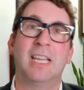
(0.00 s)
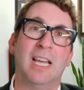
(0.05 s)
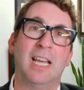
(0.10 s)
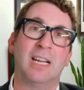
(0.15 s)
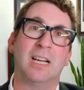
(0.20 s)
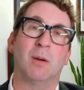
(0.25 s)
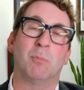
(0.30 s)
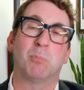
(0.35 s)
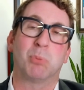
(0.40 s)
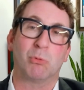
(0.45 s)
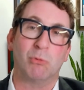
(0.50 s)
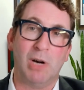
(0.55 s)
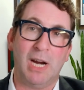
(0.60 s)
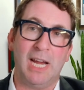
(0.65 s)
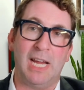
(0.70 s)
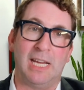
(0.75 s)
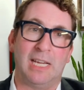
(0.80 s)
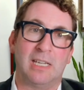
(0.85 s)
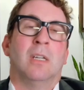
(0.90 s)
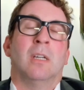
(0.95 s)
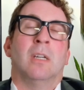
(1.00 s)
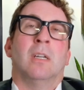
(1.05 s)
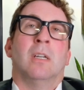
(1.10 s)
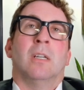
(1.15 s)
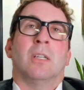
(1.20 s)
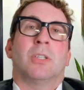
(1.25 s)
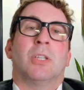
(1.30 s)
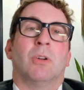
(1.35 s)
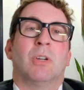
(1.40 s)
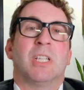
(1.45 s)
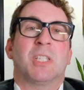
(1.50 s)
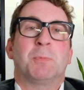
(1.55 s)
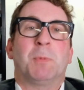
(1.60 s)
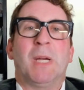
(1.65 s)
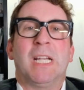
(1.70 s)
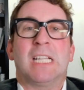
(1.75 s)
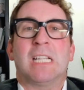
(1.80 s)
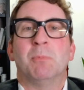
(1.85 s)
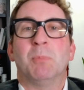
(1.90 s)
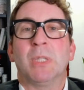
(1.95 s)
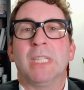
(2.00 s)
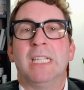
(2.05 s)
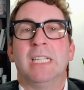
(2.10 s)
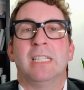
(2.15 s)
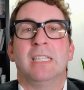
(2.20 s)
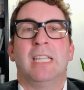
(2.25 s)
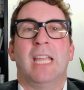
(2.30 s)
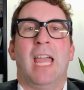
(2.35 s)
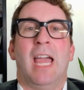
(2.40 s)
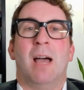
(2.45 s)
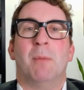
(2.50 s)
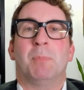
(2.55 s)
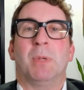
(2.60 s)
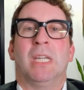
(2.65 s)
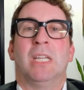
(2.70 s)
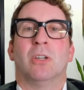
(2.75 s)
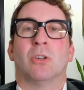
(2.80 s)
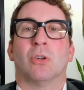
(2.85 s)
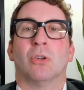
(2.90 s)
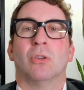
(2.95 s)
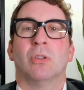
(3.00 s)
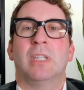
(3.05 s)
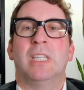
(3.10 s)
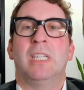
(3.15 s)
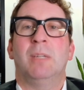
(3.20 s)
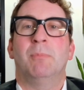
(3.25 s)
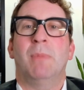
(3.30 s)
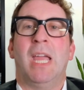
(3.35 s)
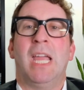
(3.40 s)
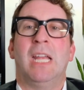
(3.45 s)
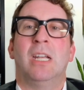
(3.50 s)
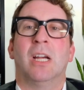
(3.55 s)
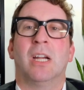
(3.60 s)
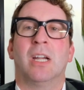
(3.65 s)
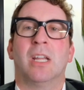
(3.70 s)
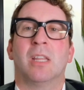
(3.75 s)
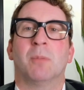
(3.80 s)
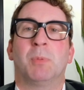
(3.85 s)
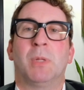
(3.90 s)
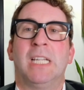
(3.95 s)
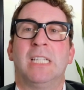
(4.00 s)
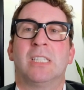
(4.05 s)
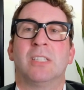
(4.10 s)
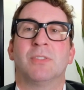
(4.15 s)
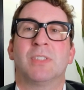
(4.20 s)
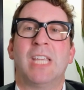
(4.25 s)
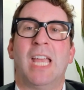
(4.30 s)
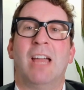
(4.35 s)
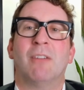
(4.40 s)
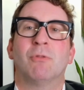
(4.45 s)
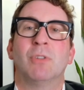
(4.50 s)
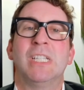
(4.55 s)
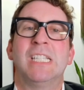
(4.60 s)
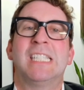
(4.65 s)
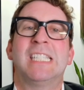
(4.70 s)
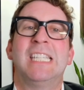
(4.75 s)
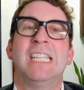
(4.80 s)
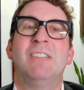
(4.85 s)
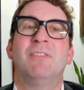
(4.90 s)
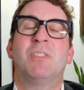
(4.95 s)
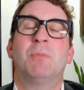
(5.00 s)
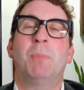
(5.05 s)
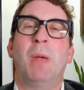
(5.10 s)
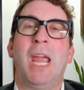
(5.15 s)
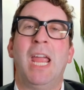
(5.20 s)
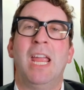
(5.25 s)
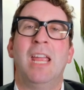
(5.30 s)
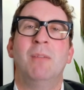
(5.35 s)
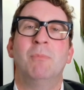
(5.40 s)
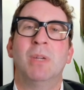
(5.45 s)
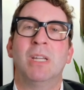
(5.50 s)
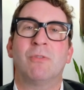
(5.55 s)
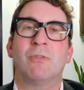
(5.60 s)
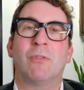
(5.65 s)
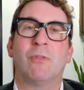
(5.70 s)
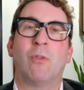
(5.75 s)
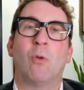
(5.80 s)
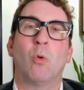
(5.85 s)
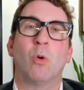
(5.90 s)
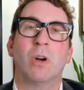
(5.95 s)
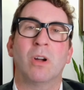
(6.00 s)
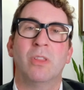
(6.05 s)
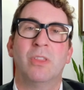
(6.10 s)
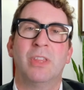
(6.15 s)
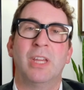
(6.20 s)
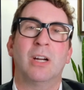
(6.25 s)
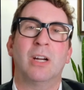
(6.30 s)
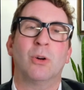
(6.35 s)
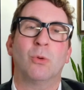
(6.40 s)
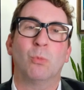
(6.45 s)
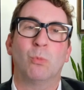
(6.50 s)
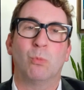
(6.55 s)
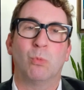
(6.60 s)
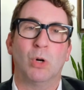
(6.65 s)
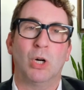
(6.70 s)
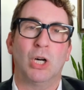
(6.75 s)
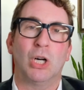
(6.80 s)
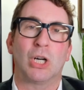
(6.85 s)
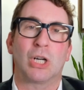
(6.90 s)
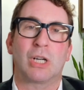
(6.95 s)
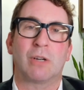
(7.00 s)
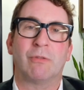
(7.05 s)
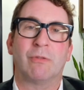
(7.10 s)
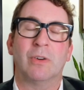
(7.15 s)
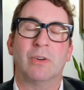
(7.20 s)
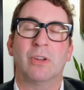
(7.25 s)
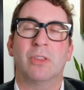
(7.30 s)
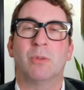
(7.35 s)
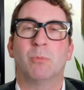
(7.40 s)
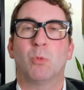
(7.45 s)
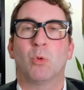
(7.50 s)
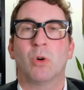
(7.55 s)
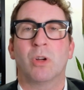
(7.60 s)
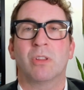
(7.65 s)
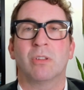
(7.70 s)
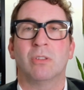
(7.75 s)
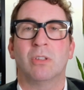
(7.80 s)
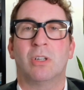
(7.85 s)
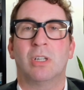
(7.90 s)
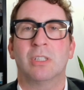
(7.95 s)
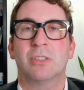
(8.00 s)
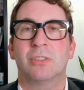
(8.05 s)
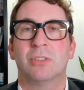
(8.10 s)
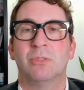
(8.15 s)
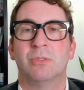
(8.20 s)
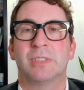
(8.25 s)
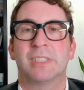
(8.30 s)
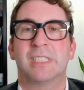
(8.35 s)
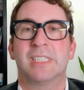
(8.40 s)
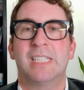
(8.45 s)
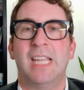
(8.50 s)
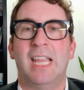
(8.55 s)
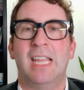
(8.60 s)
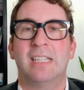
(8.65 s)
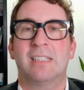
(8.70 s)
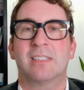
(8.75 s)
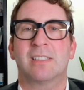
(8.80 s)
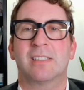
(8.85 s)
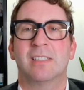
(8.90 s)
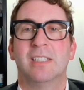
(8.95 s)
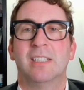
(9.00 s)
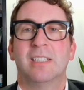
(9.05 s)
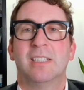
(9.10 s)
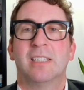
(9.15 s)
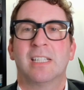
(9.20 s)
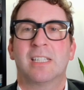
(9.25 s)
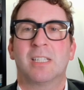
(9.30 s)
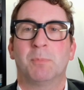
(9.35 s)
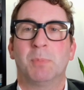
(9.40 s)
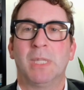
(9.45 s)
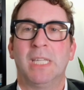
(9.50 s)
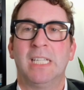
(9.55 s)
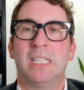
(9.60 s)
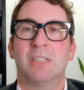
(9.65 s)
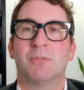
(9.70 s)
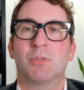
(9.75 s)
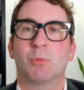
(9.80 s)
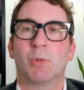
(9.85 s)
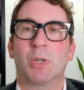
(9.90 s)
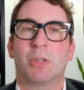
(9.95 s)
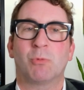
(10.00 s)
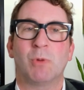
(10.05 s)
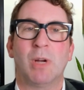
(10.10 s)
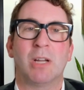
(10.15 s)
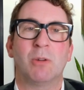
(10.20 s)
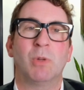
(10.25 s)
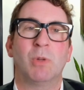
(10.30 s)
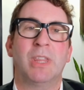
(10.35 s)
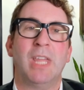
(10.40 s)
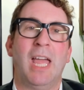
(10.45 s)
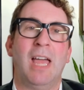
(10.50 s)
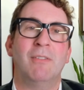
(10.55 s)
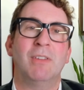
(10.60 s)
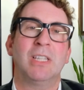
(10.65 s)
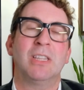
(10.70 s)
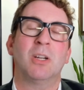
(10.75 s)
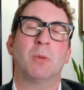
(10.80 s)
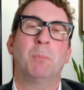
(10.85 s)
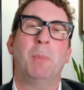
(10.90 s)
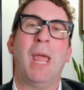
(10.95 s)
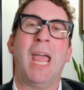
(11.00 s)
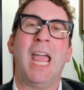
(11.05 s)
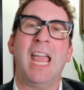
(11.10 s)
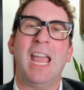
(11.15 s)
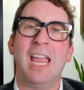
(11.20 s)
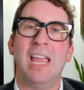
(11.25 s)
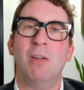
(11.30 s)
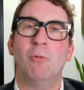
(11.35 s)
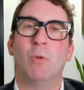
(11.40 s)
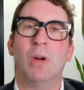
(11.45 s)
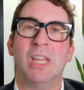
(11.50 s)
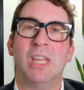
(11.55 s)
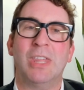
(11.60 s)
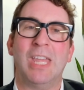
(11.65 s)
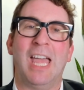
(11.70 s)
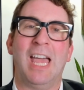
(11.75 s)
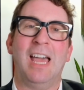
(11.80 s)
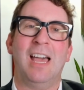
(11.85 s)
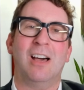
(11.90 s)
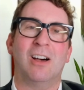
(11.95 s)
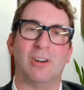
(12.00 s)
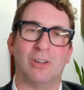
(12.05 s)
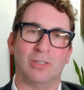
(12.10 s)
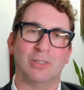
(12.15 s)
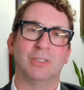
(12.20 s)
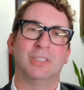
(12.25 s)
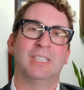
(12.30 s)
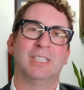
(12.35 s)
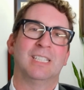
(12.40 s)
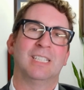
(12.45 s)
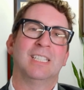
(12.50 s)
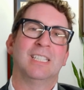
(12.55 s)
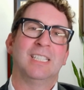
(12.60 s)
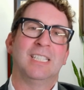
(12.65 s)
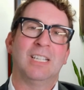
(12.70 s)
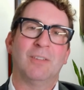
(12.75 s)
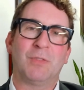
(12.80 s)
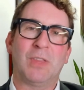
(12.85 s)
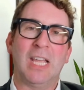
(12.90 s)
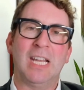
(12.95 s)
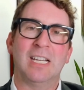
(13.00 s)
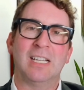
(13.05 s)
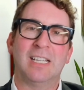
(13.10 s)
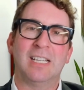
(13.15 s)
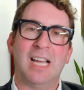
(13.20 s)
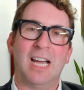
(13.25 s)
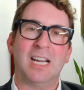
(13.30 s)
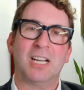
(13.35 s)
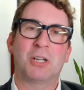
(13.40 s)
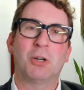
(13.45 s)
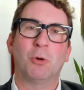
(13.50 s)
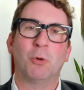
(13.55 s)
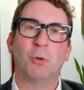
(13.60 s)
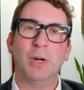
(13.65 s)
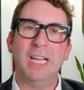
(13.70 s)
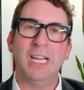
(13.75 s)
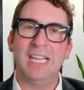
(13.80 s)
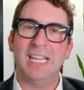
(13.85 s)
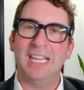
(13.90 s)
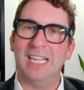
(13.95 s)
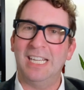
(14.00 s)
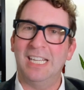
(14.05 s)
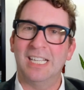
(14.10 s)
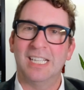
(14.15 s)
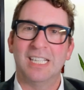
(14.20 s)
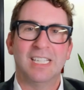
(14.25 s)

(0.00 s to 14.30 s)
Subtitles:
a break. So despite completing the app in early May, none of the plaintiffs have received payment for their work. Furthermore, the lawsuit states that the plaintiffs were threatened with having their pay withheld if they did not agree